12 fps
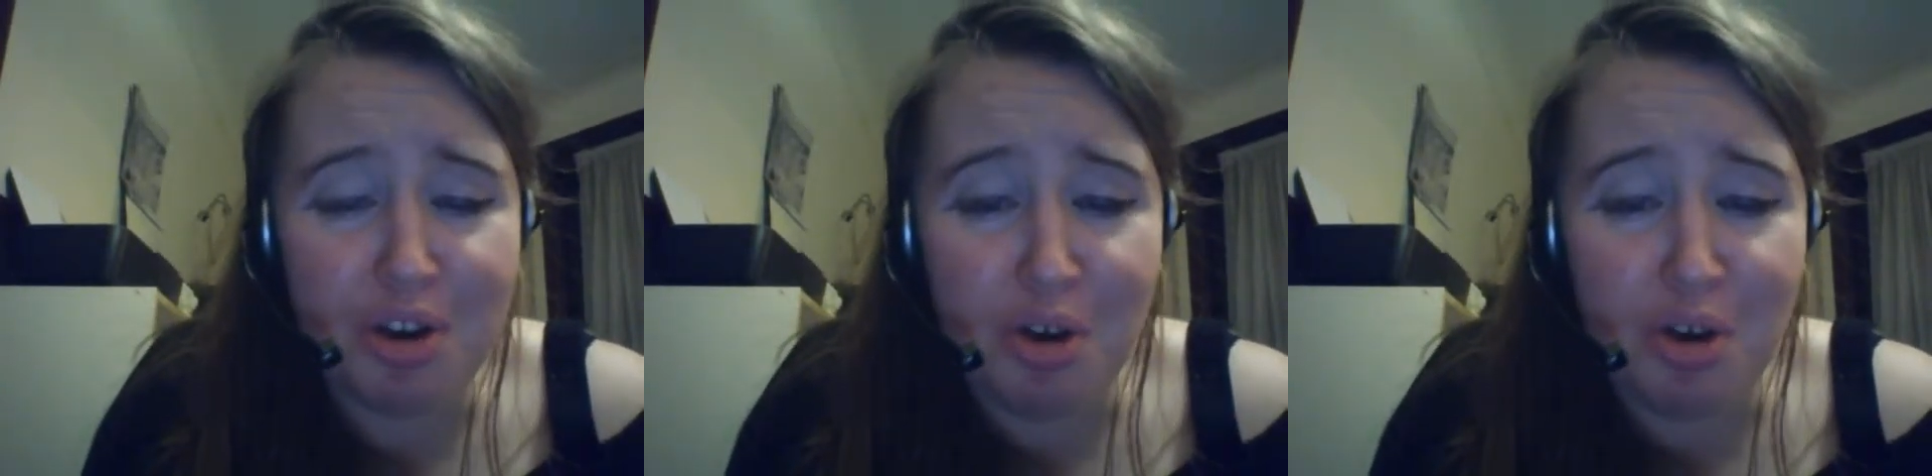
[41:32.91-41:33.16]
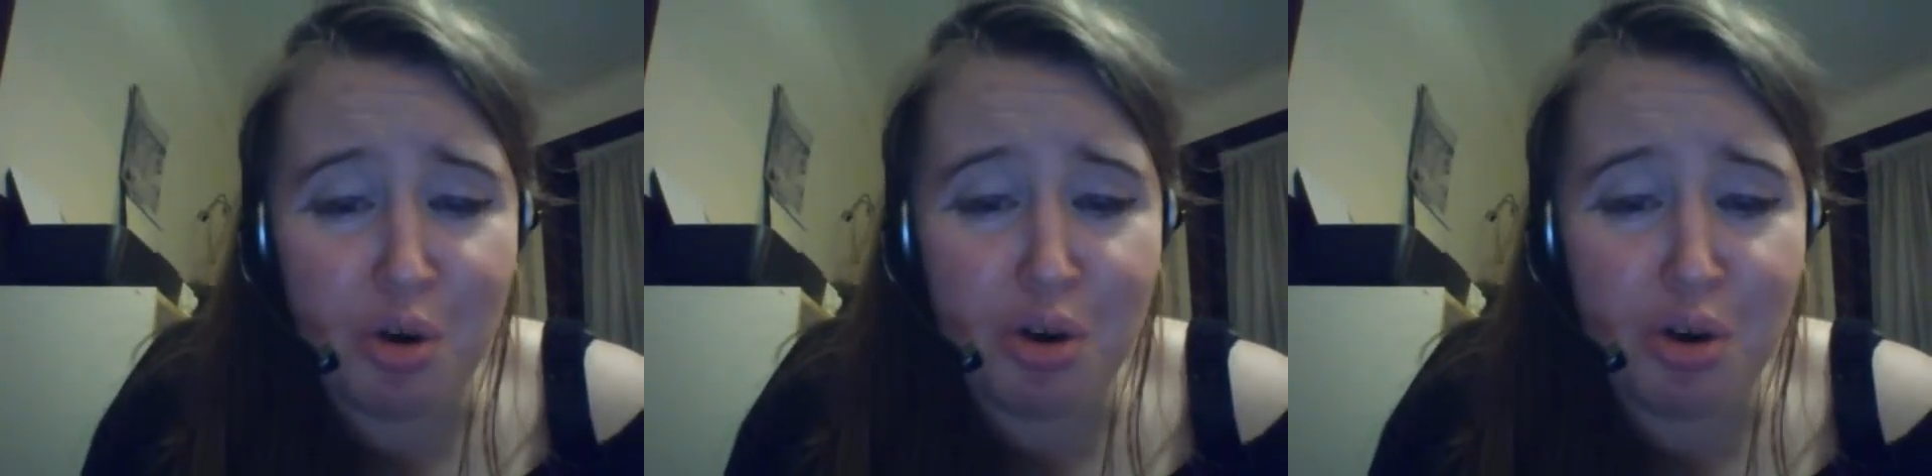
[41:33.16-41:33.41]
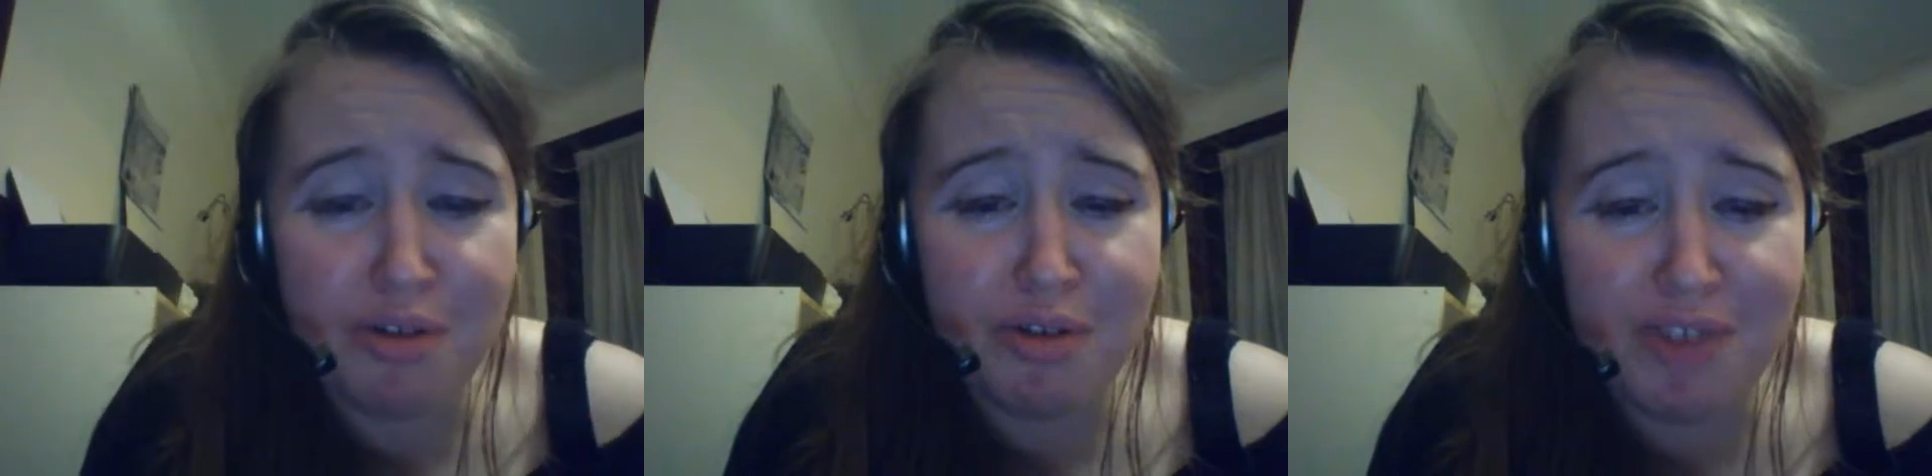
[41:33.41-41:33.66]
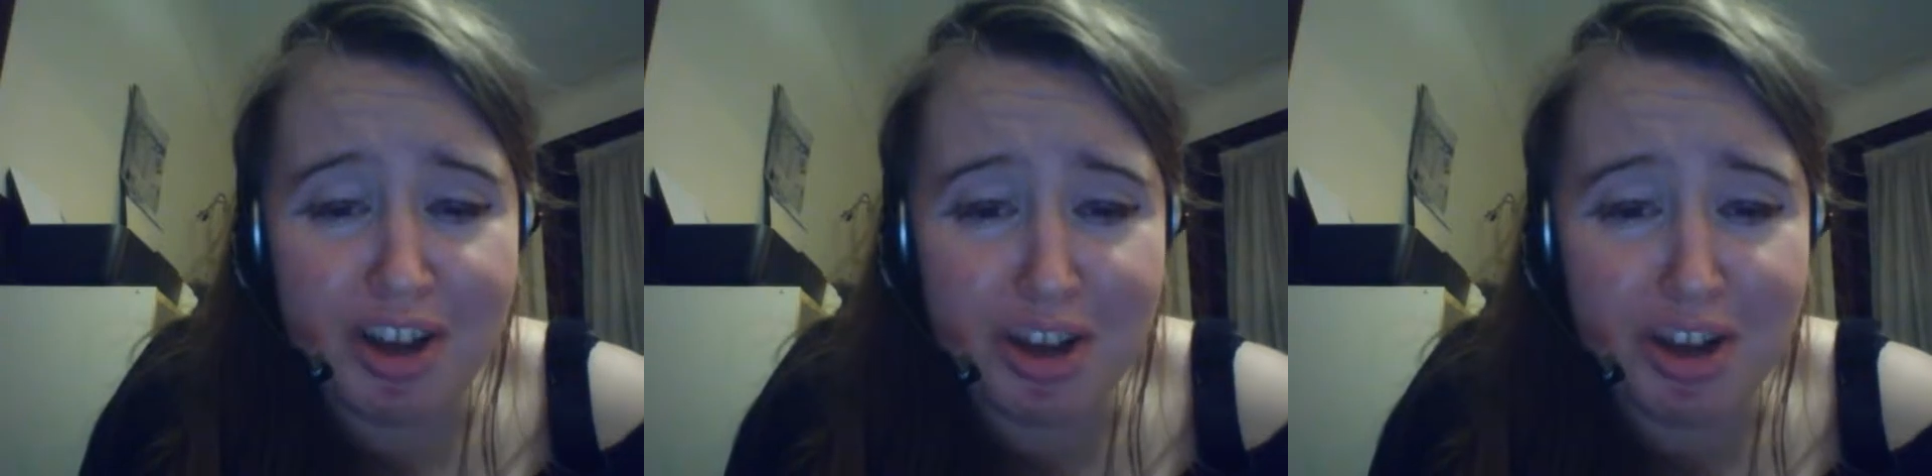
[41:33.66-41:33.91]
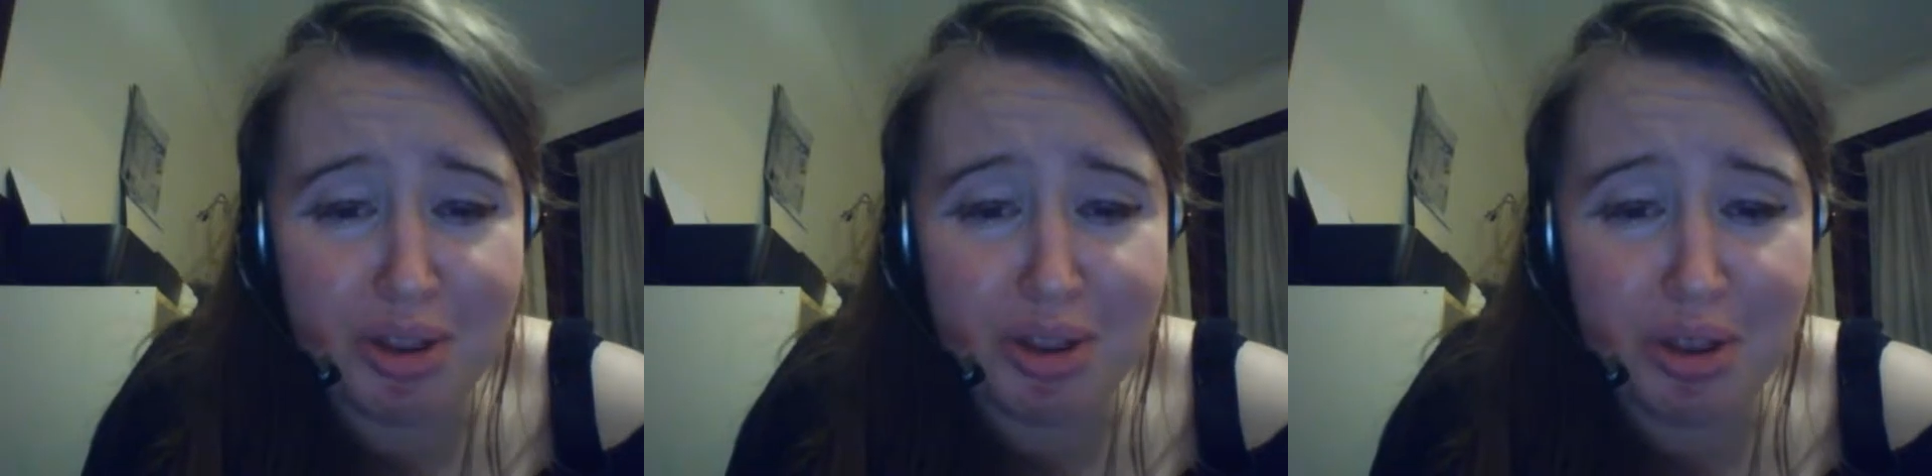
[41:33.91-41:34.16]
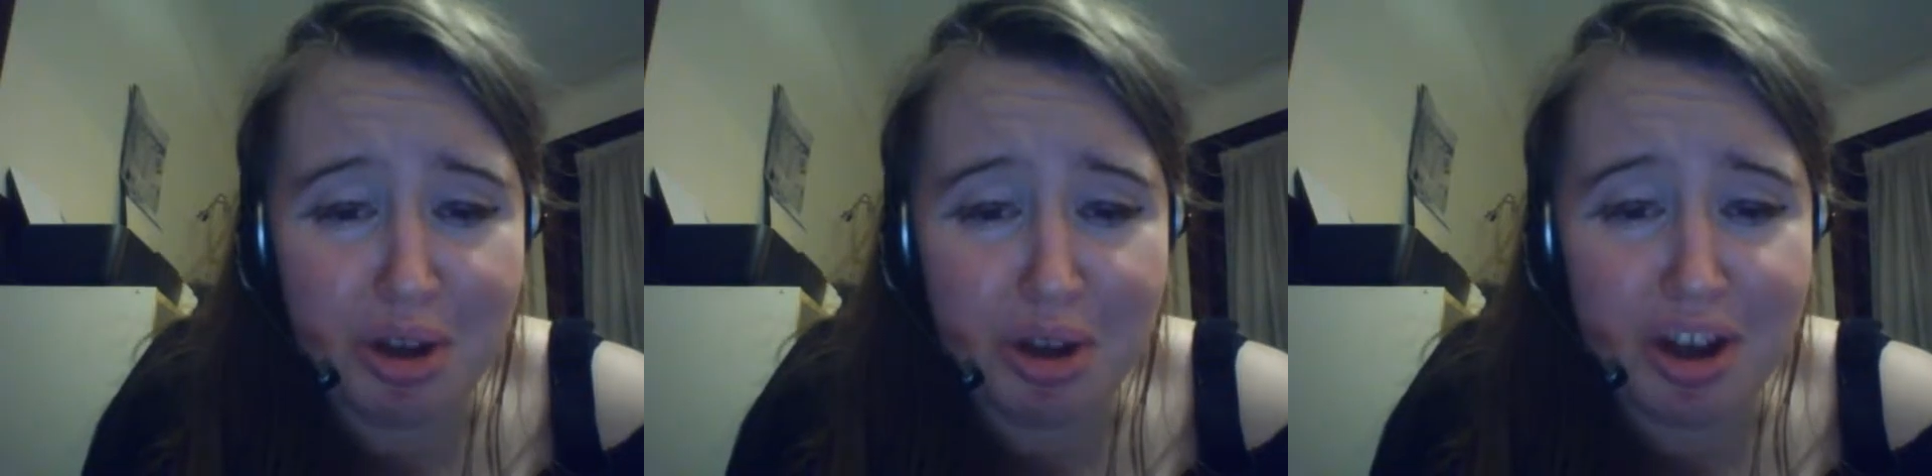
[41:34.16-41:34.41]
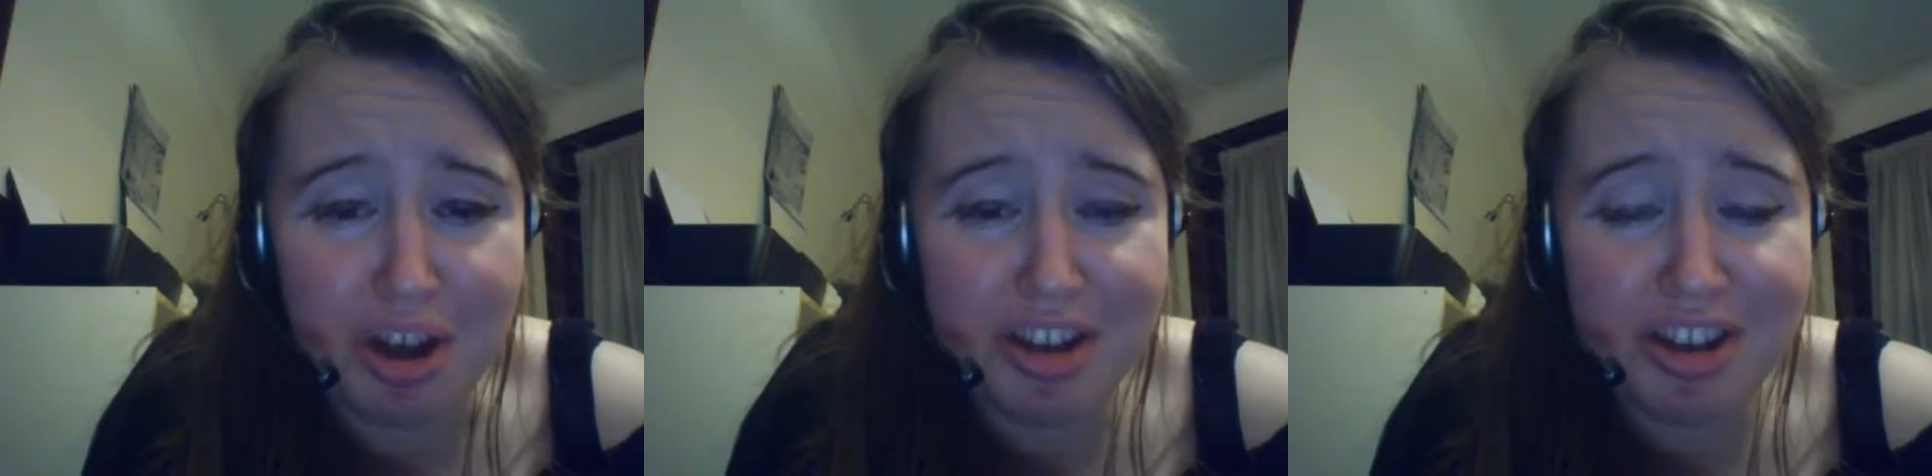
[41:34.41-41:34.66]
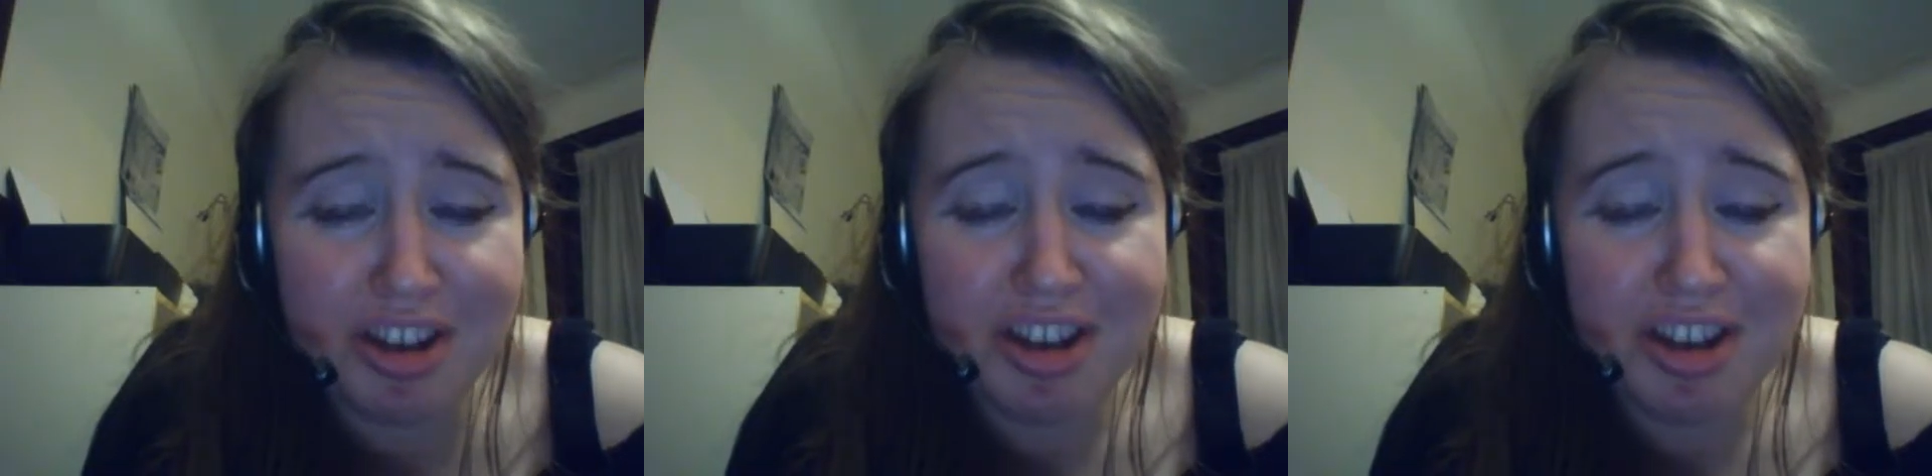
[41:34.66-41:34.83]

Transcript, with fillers: horrifying thought.